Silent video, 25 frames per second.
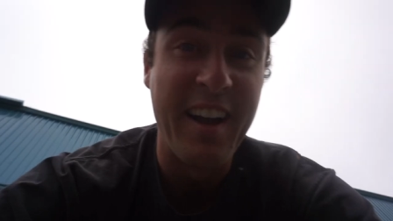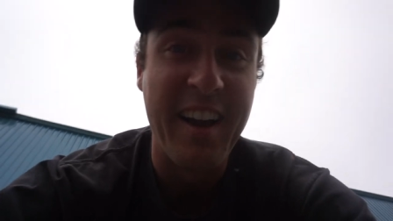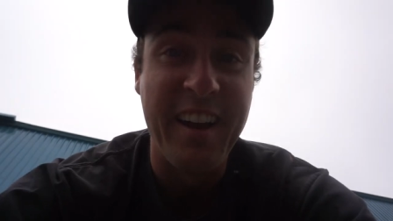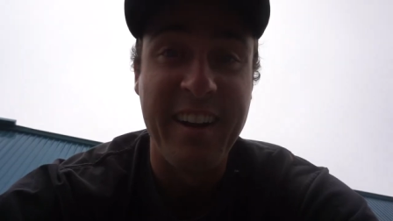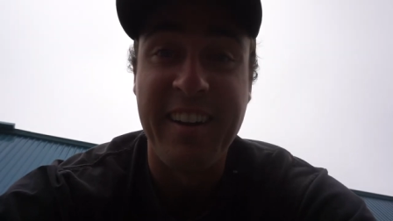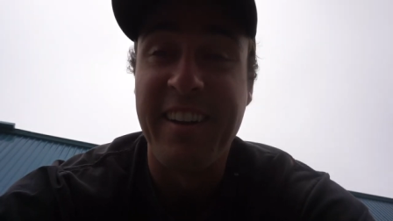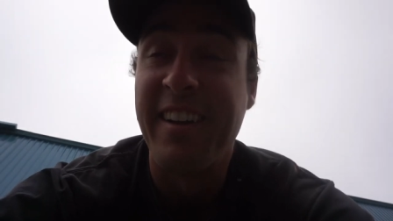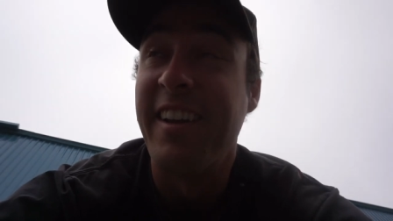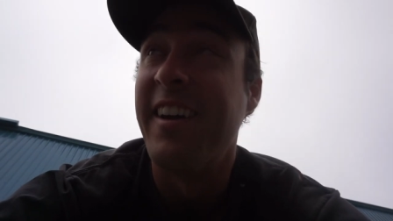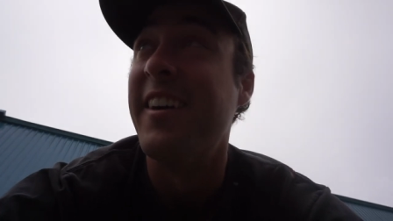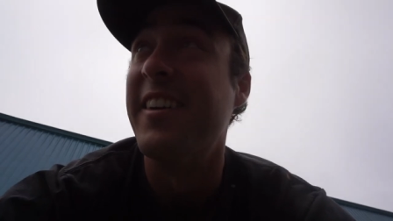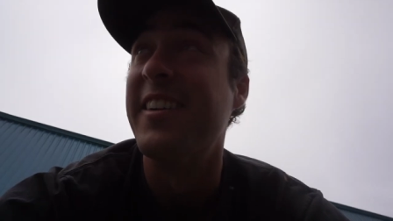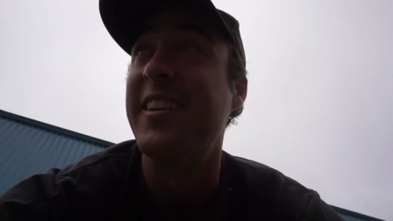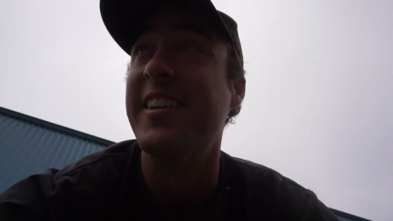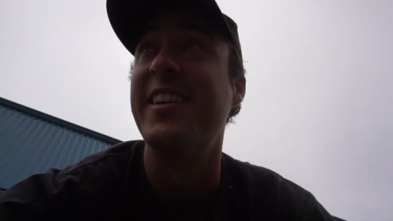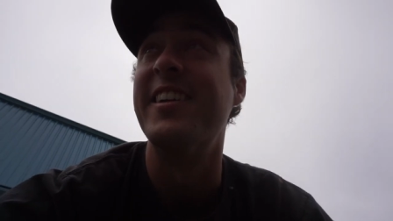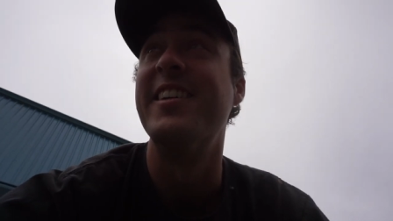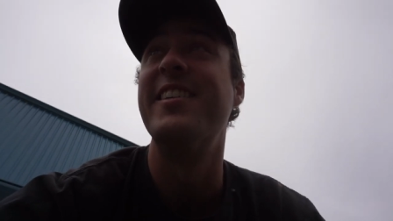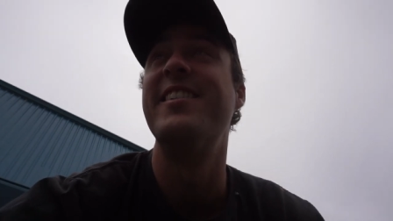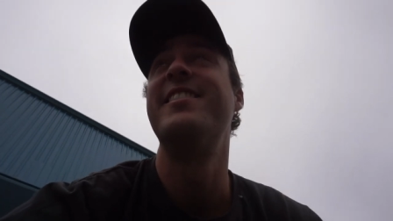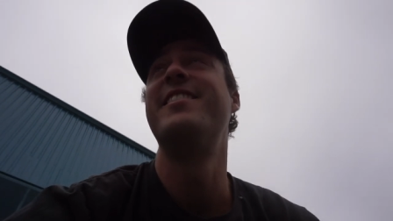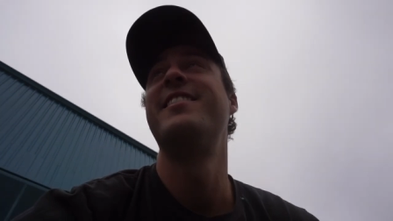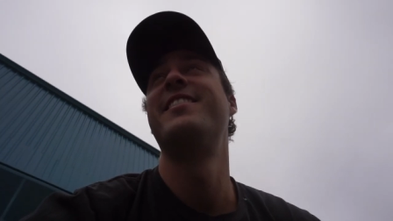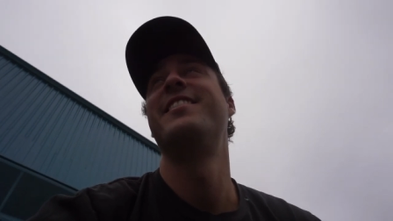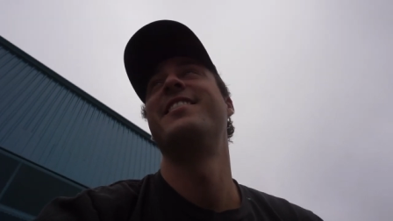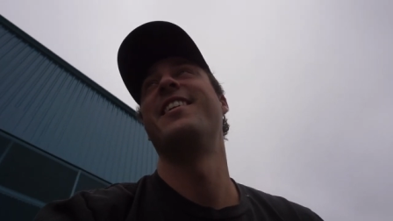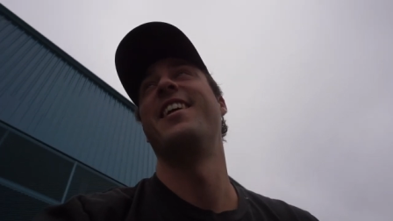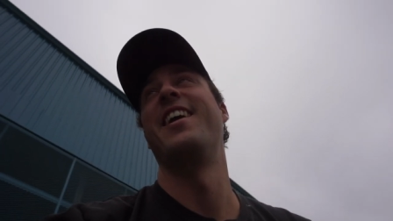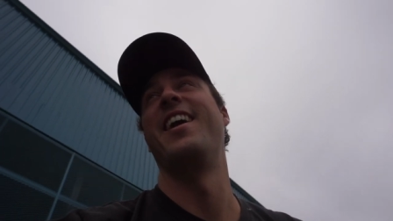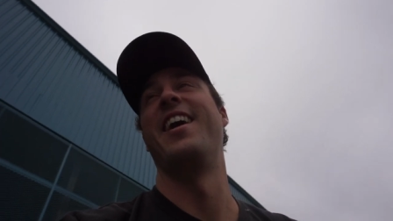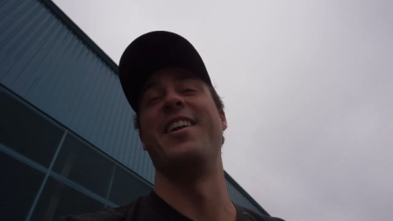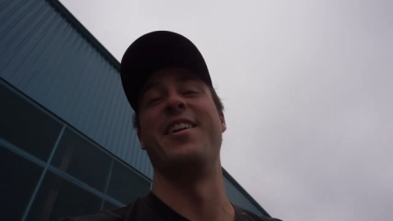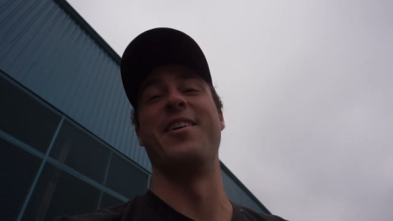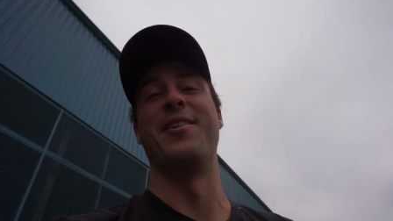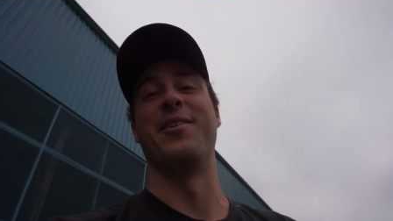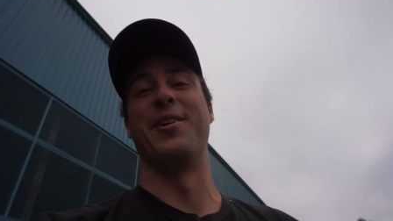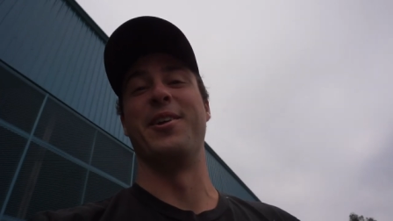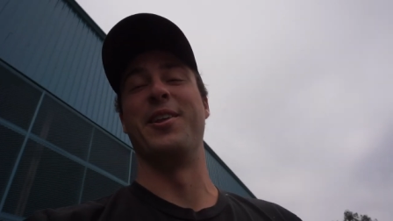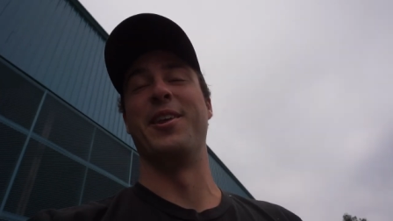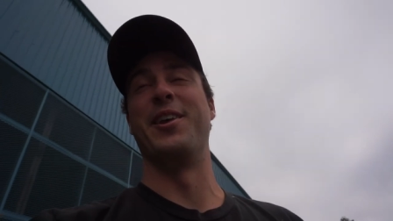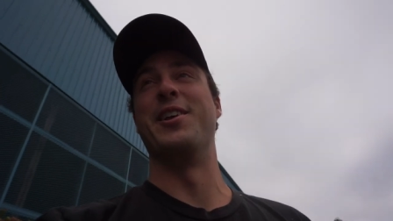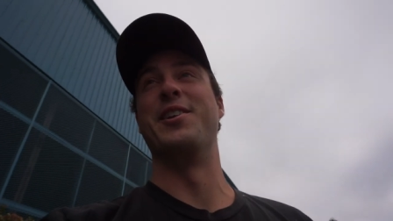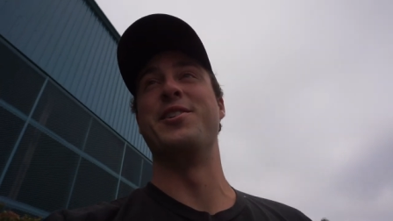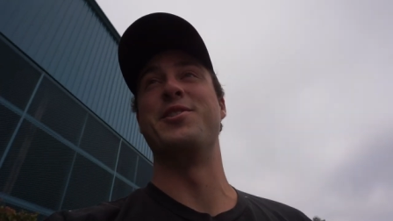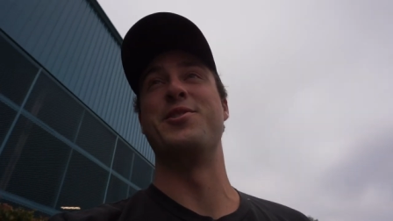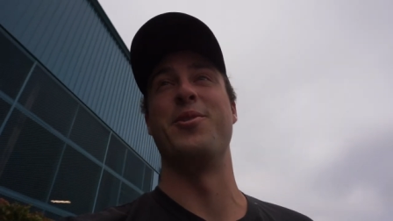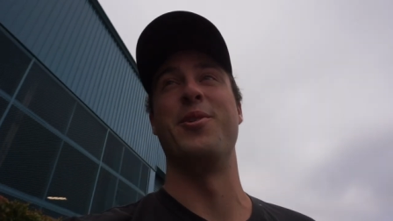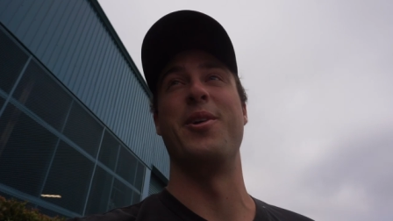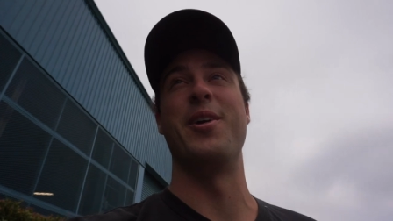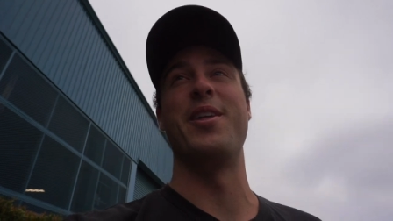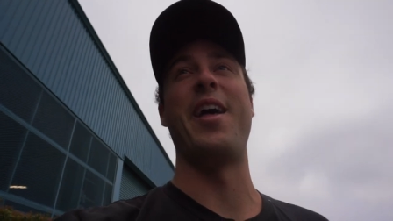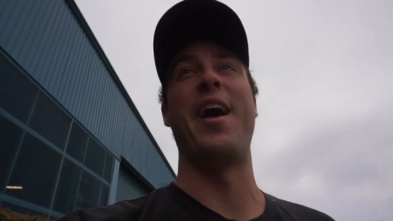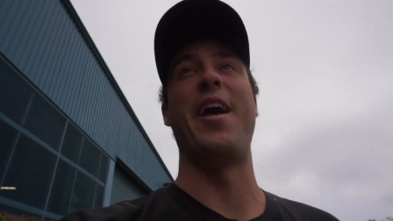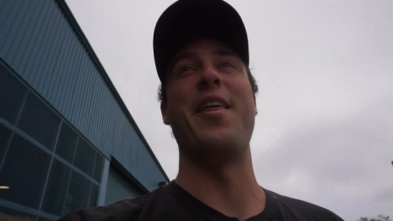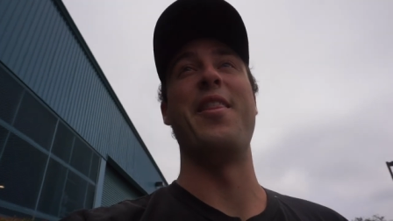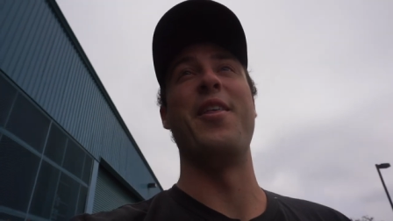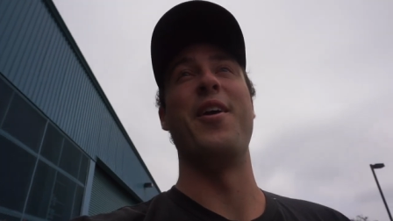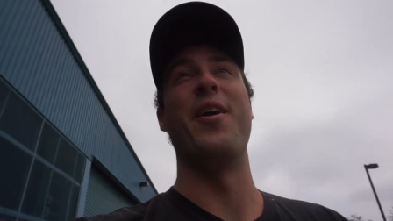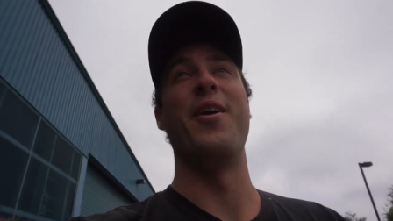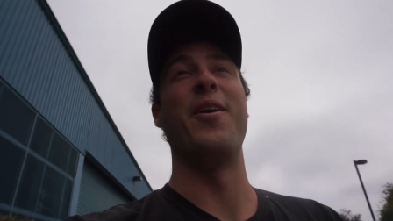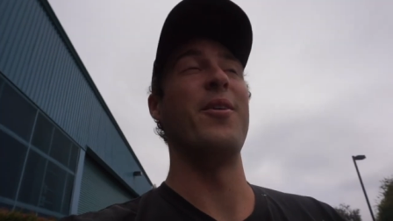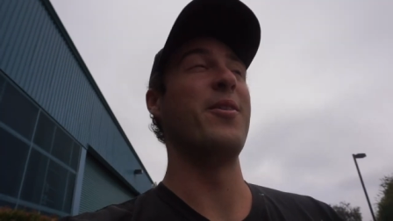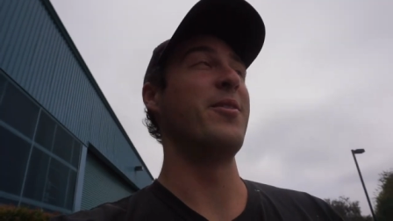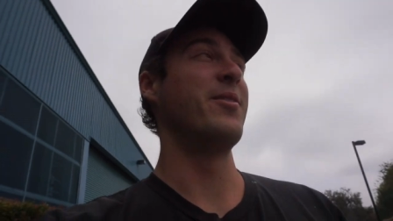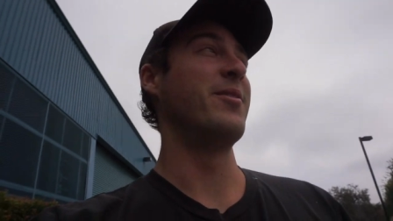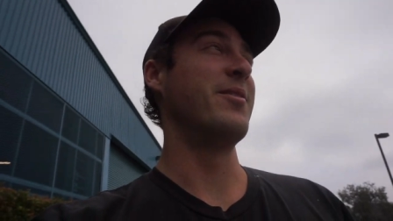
I don't know, dude. I don't really enjoy that though,